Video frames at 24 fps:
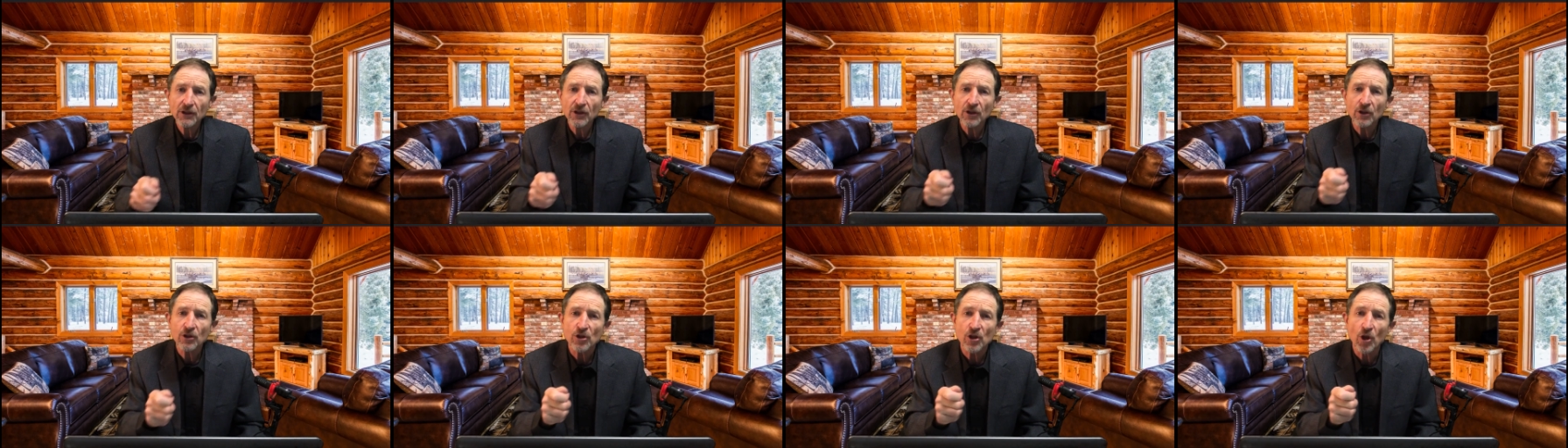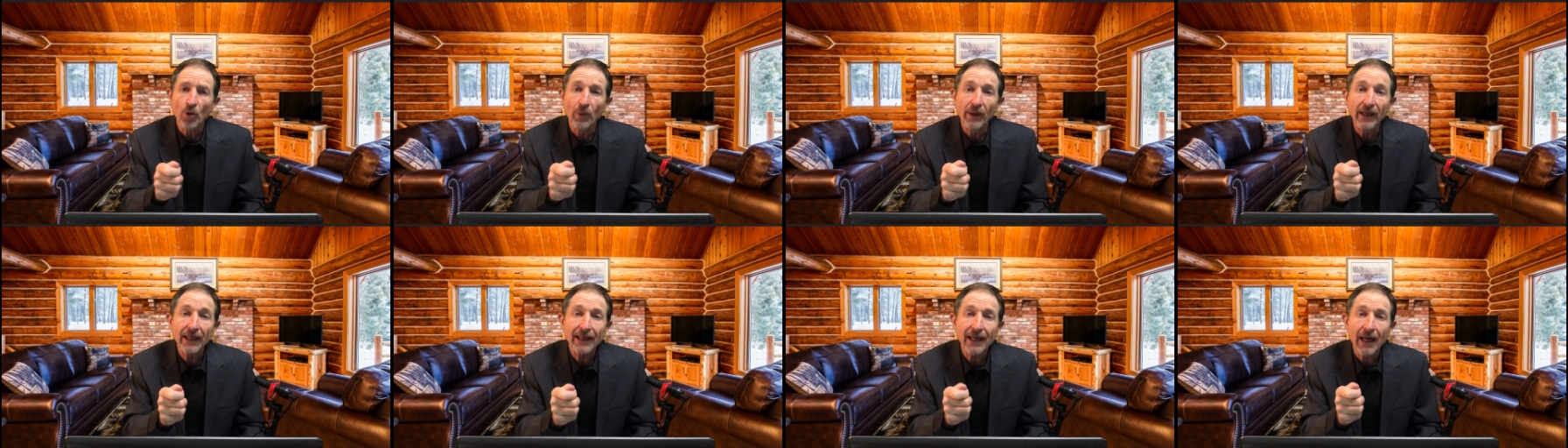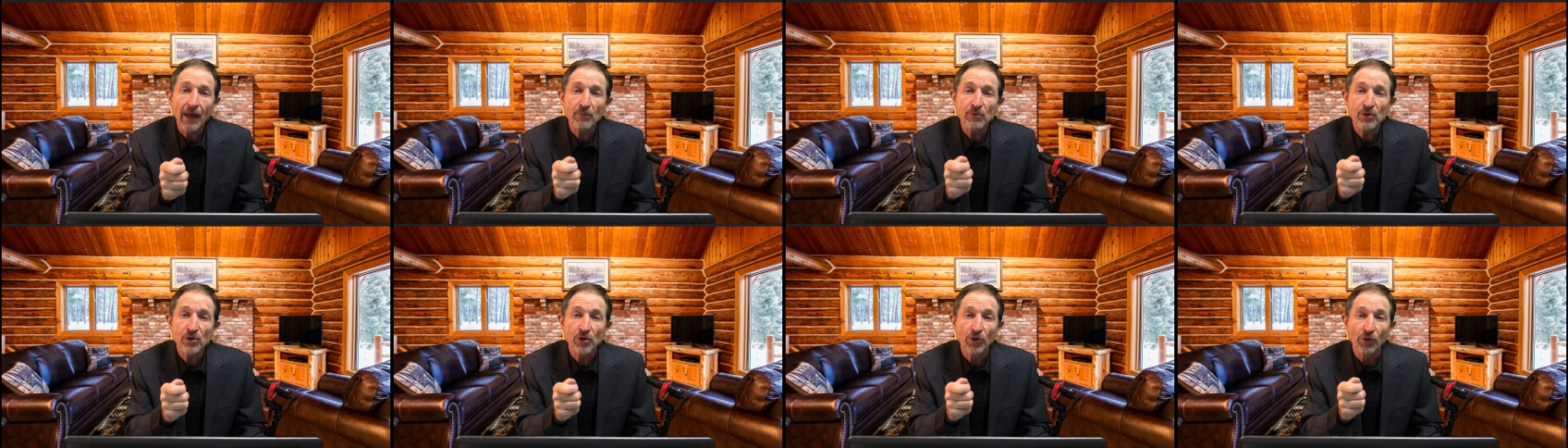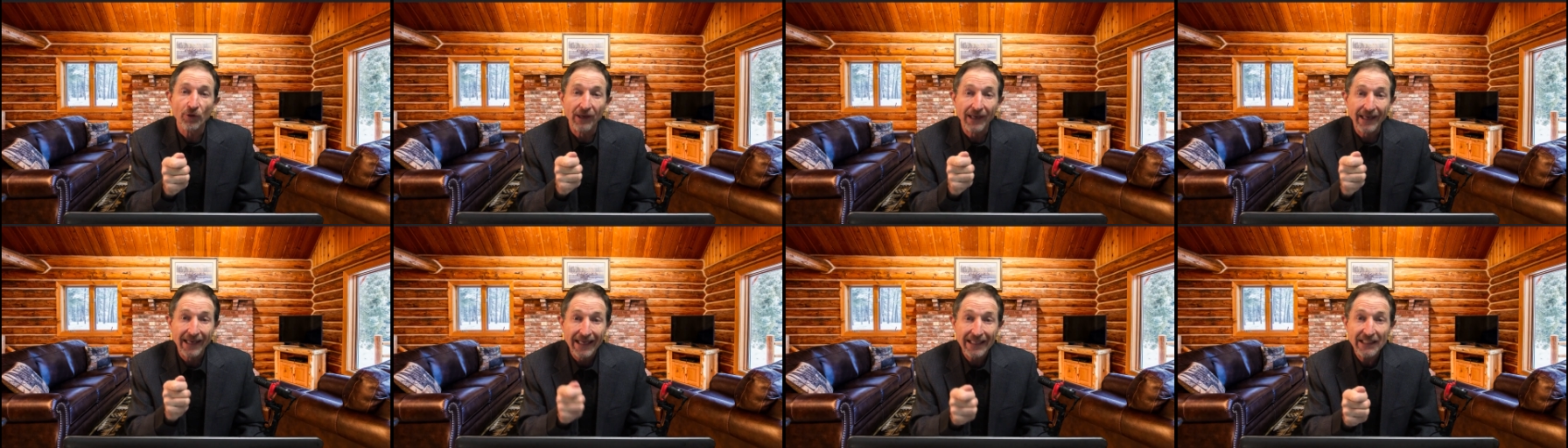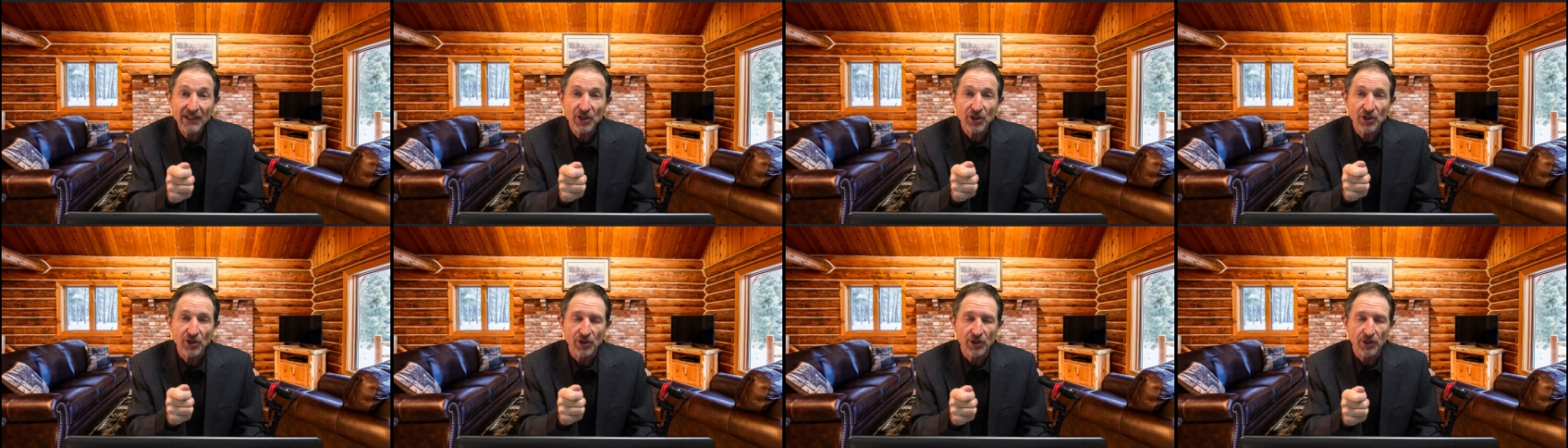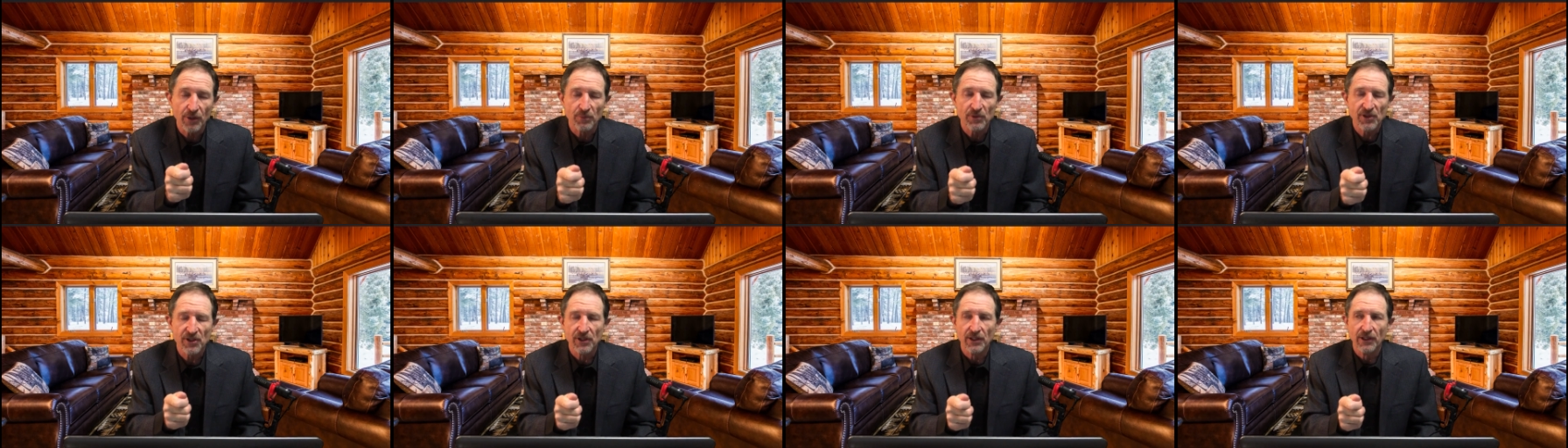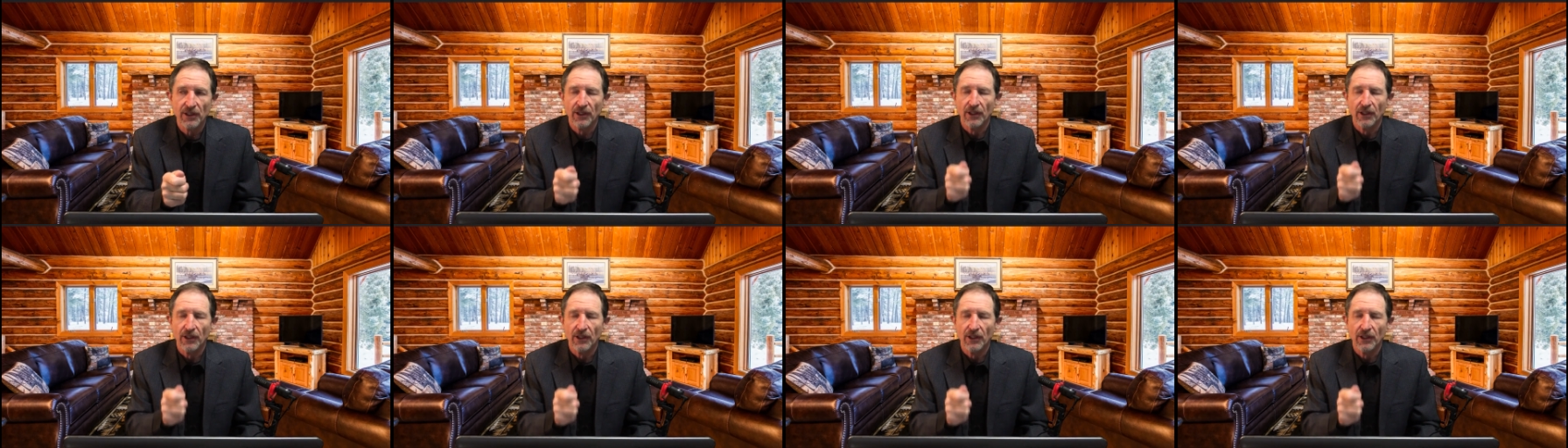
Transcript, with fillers: So, when it comes to relationships,